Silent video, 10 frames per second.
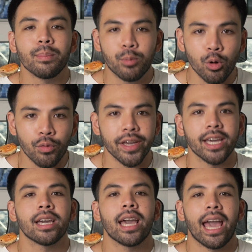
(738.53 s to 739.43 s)

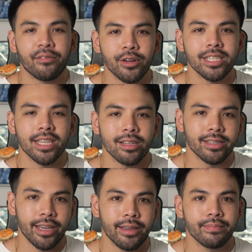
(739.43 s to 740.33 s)
improving every single
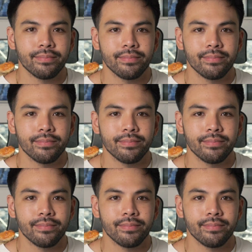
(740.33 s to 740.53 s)
day.